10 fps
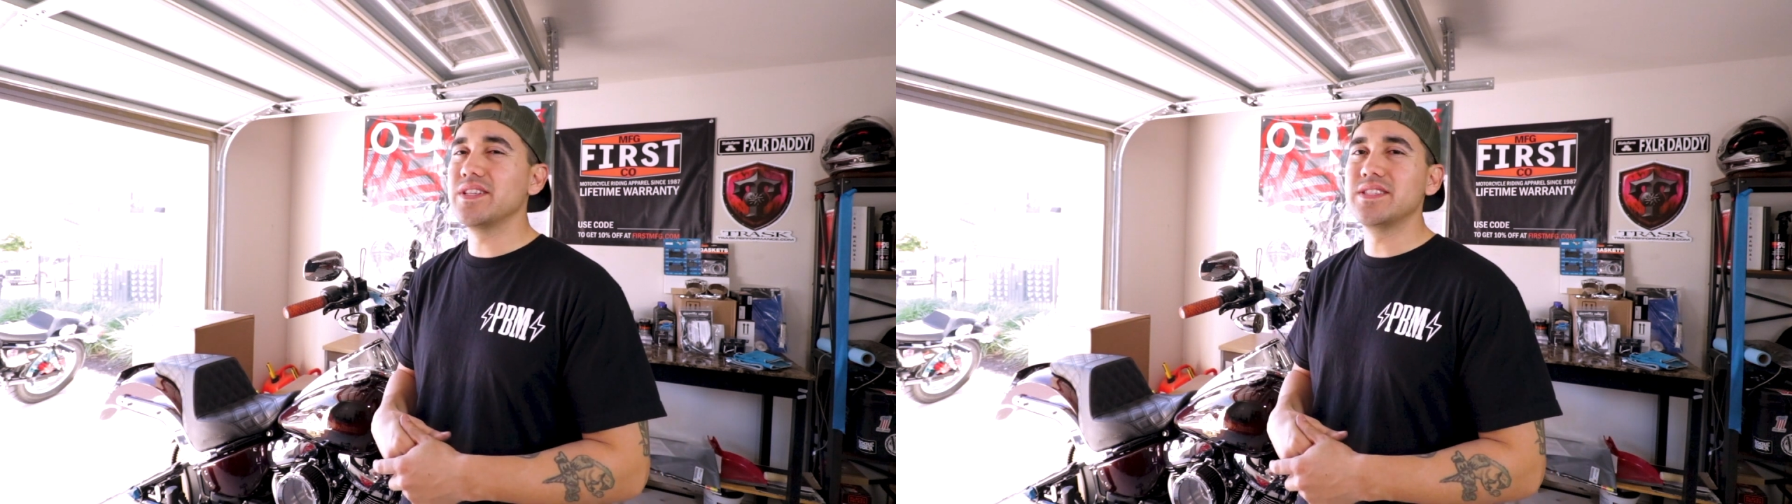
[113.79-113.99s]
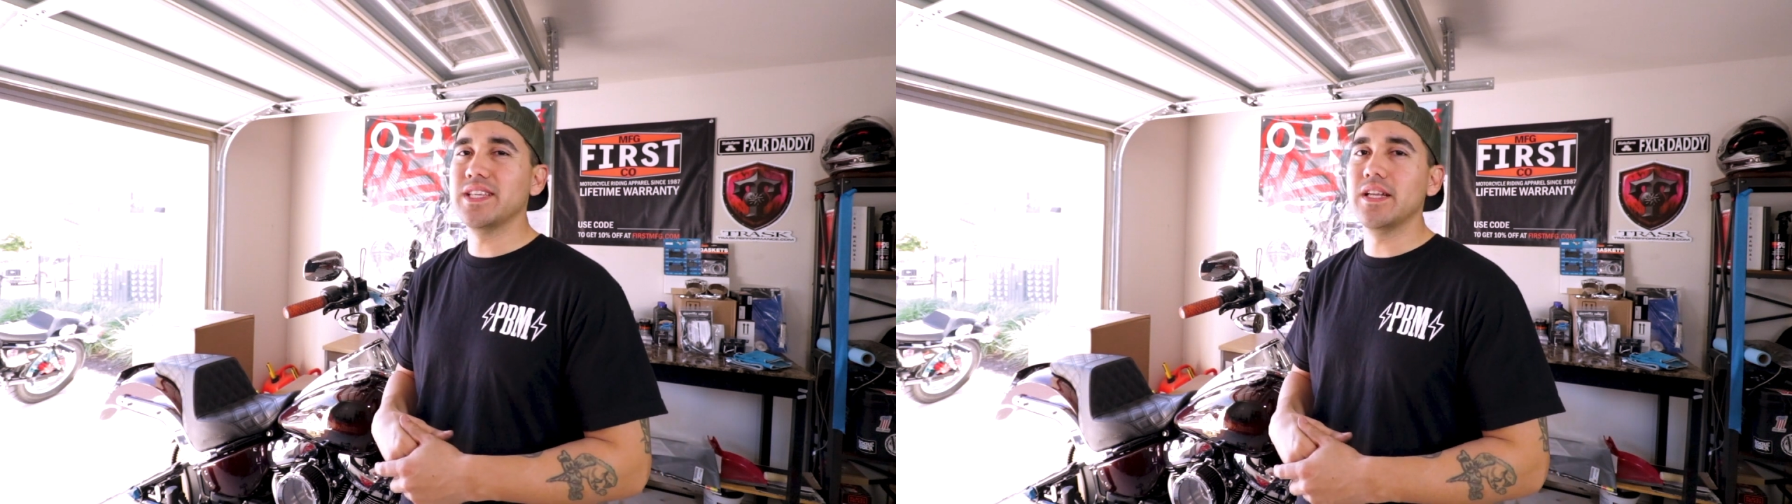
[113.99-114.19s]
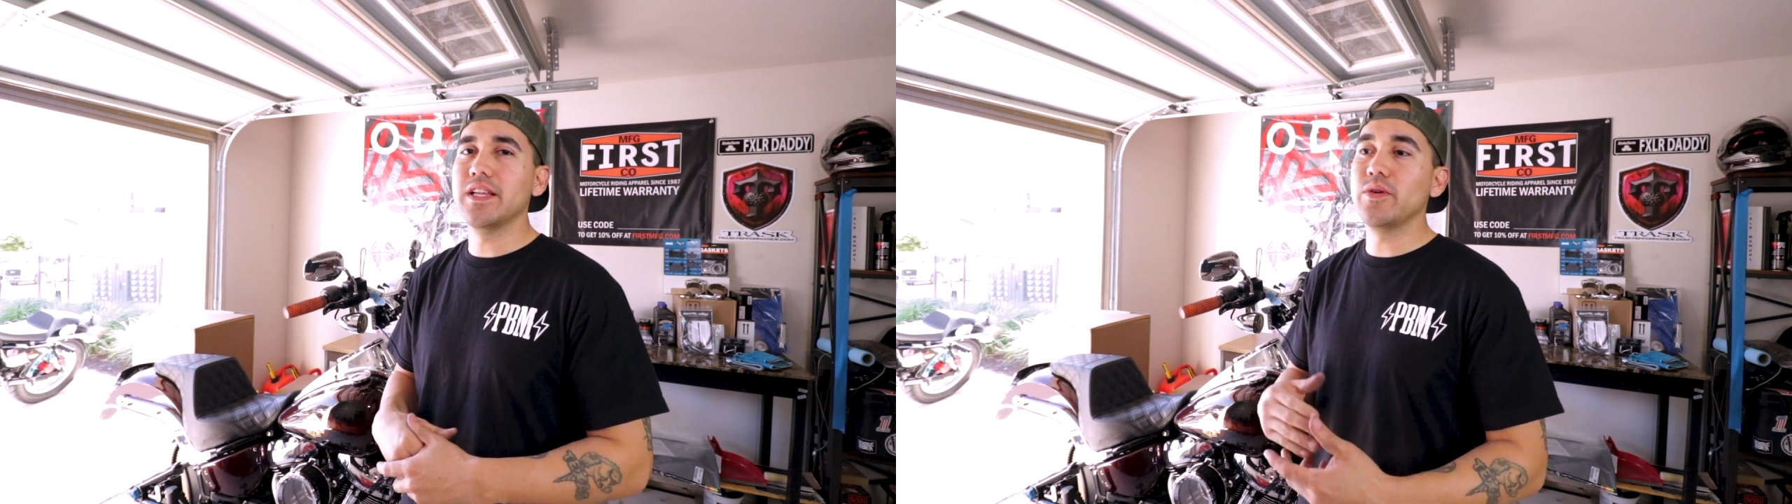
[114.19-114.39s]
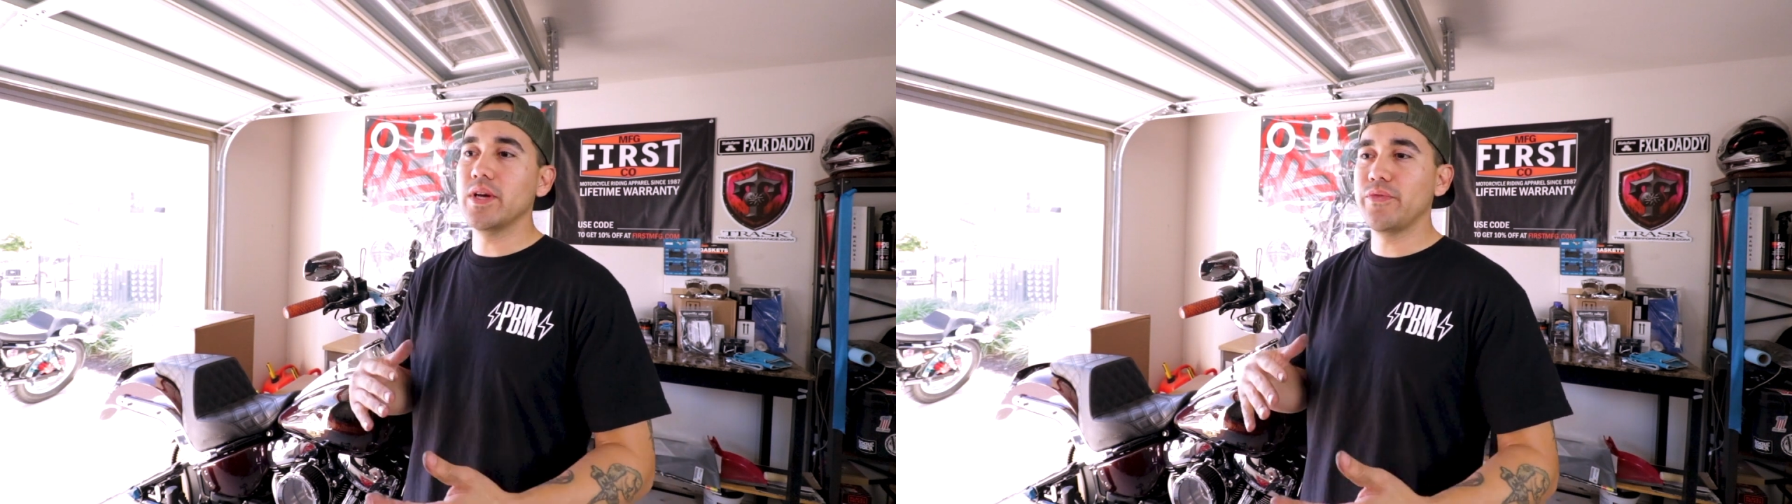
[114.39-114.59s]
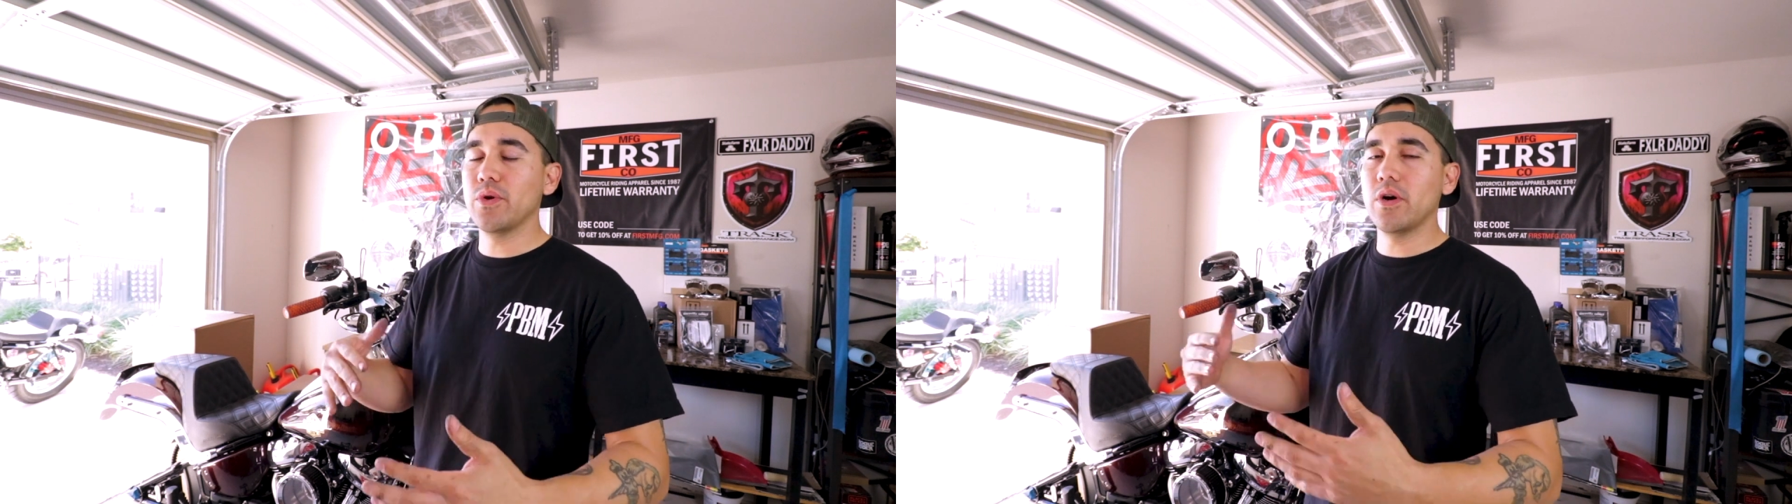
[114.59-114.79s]
unsettling
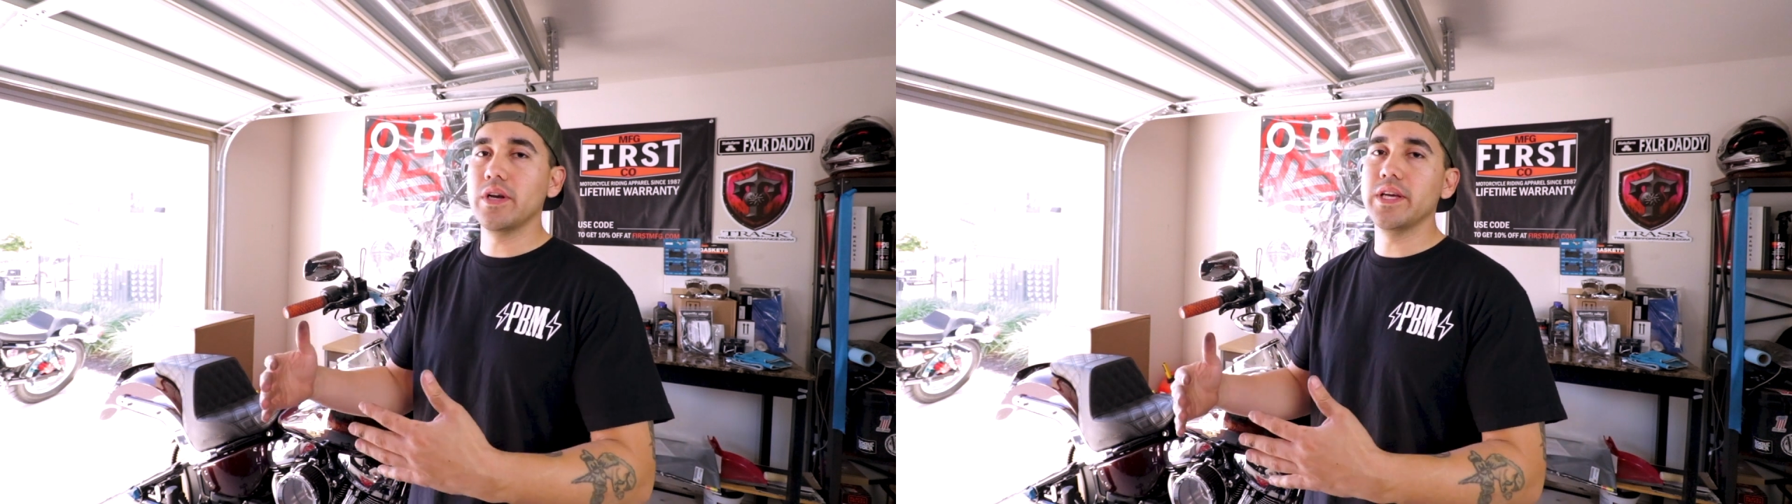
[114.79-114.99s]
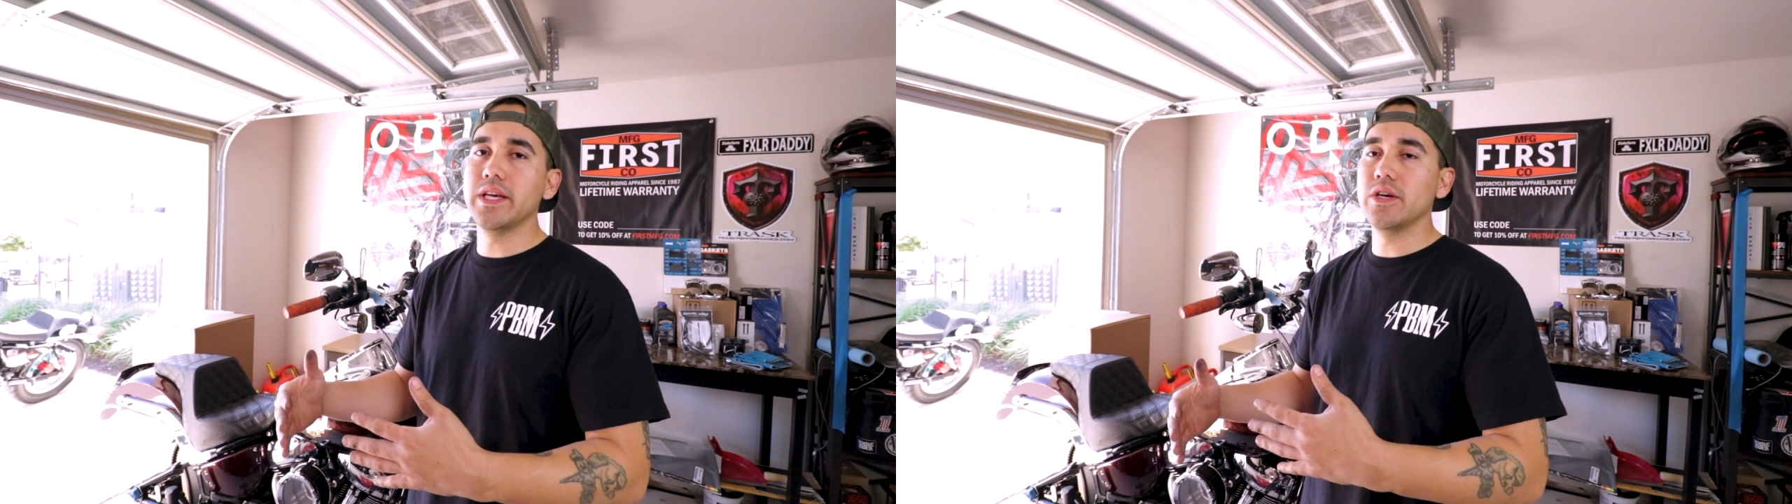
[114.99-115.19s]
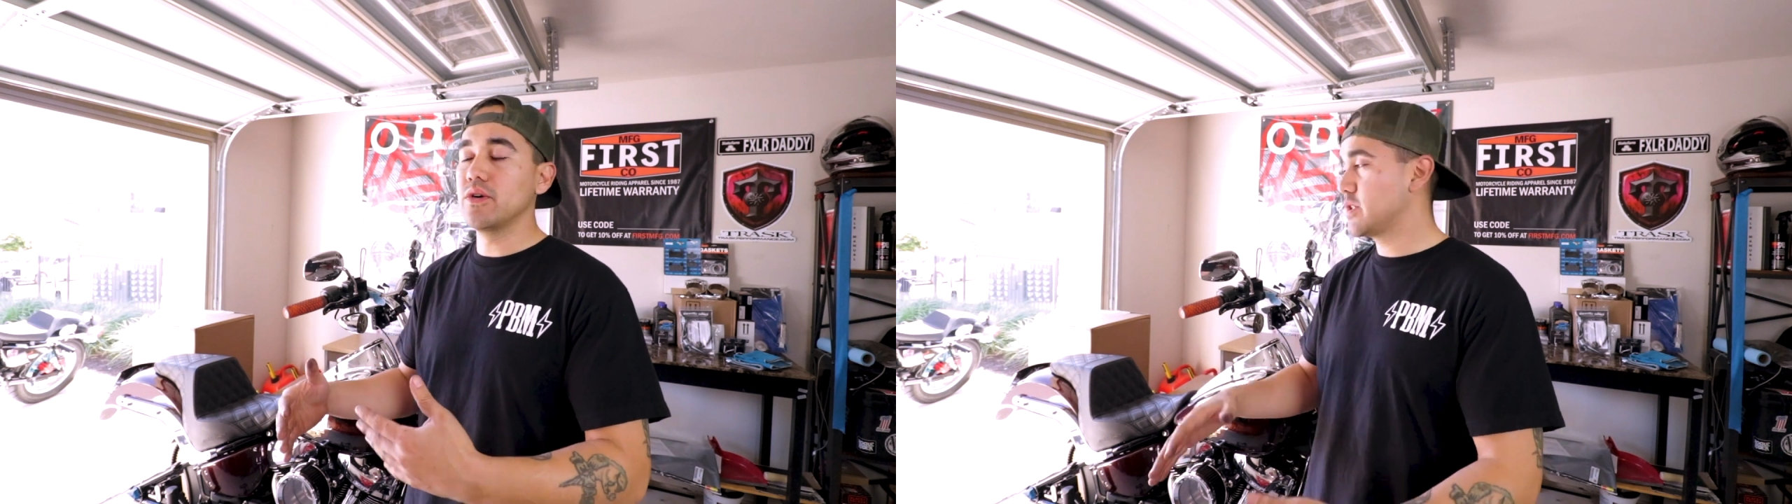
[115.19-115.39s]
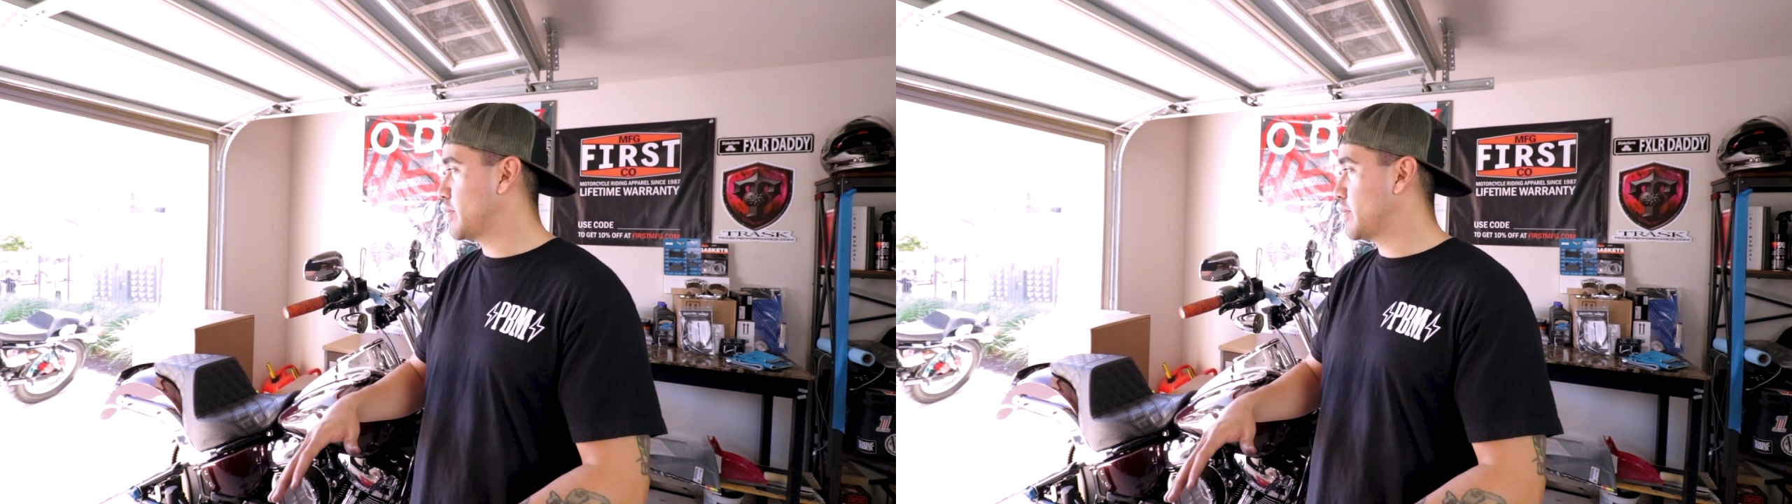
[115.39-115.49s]
if you're on a hill,